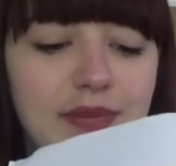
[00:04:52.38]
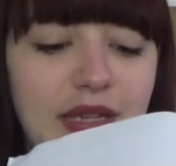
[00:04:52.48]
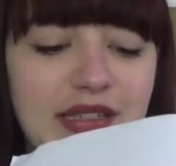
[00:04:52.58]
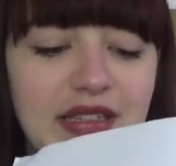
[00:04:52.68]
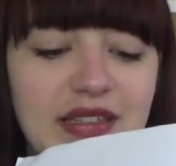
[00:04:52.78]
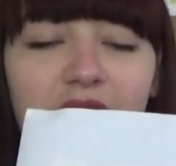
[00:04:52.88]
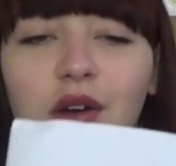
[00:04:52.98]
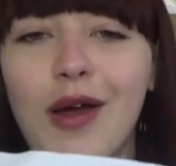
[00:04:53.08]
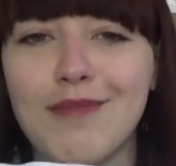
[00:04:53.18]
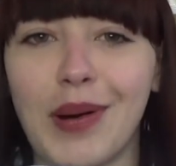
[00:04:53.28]
pieces
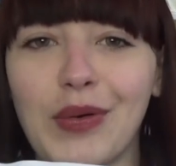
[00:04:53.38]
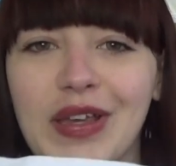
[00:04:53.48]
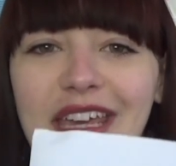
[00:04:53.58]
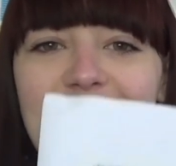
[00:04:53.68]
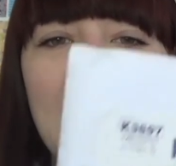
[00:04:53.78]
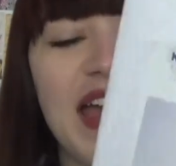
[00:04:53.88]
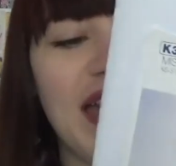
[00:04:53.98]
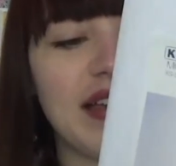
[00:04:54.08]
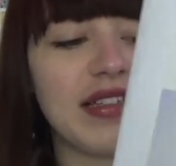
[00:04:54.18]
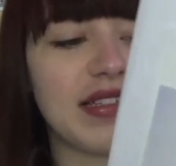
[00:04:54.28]
get quite bulky
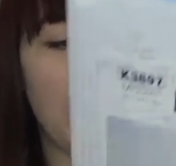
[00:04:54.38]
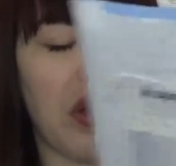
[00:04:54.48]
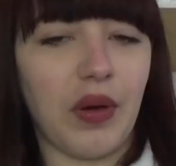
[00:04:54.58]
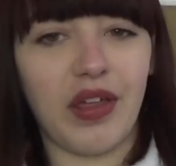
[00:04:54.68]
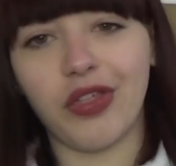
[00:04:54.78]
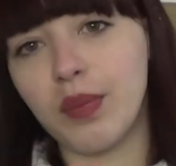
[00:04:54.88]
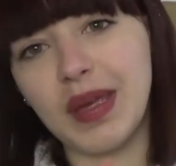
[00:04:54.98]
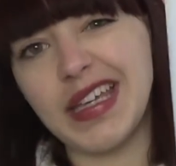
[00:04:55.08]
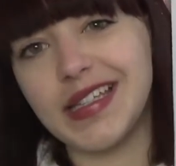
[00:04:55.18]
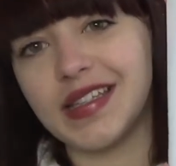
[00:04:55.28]
so I thought it'd
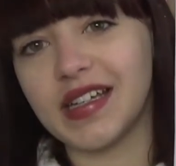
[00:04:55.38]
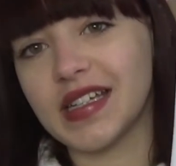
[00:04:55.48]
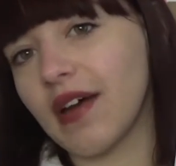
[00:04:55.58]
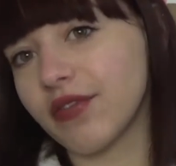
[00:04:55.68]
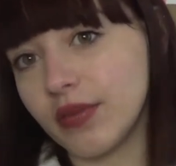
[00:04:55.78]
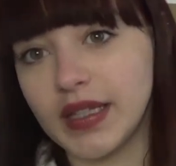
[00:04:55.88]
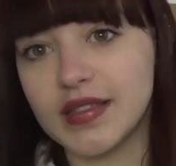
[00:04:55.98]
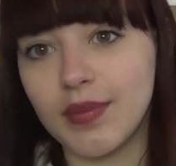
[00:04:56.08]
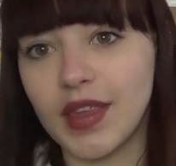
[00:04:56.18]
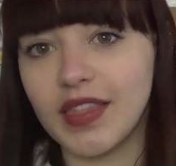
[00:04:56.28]
be easier to have them in
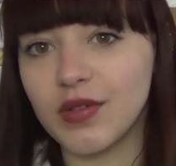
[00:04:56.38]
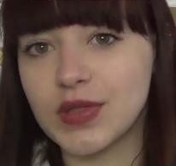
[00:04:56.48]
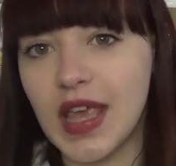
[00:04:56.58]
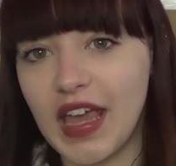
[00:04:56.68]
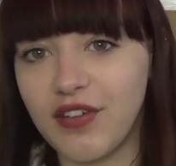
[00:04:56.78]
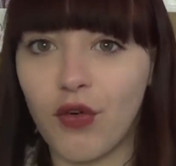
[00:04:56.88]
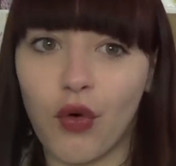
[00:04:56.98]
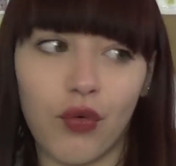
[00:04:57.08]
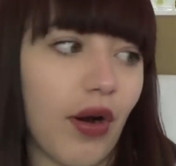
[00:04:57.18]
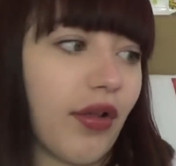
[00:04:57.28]
something that was
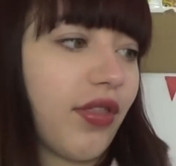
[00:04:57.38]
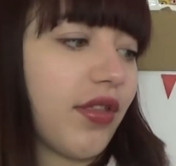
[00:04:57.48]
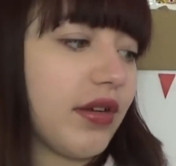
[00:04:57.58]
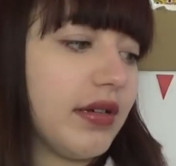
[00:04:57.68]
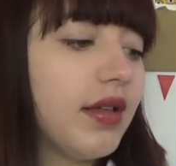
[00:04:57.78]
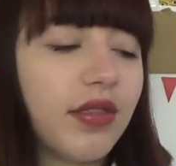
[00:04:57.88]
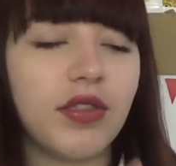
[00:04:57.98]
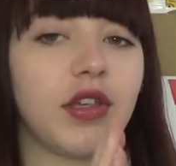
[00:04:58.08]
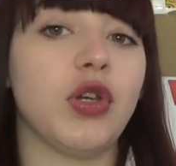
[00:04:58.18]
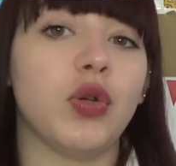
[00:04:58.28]
A4 rather than
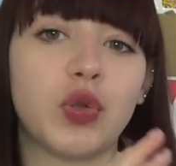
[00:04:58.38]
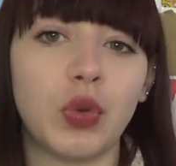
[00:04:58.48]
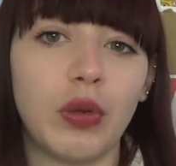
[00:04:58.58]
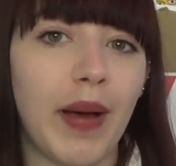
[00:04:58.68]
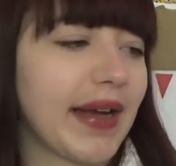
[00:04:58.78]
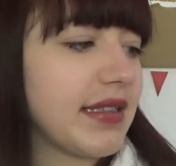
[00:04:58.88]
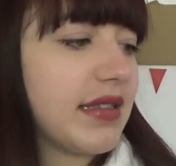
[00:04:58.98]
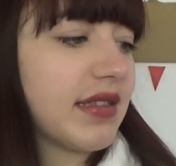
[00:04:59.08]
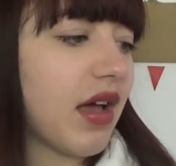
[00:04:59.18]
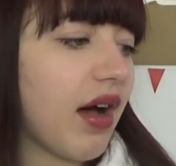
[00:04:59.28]
the usual
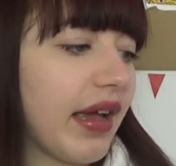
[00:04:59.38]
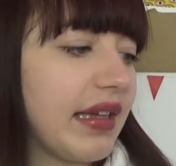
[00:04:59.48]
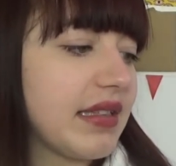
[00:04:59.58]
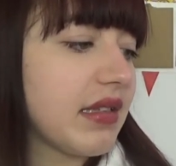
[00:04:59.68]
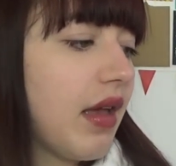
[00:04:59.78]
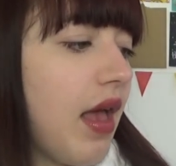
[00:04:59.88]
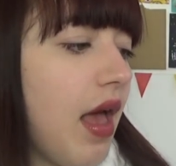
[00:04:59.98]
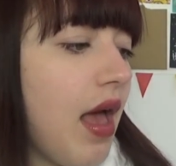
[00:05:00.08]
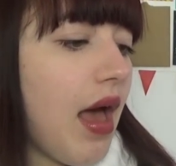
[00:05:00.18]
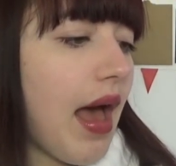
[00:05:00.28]
pattern size
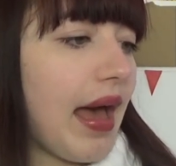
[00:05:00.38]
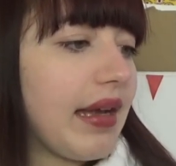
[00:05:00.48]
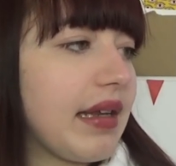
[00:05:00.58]
and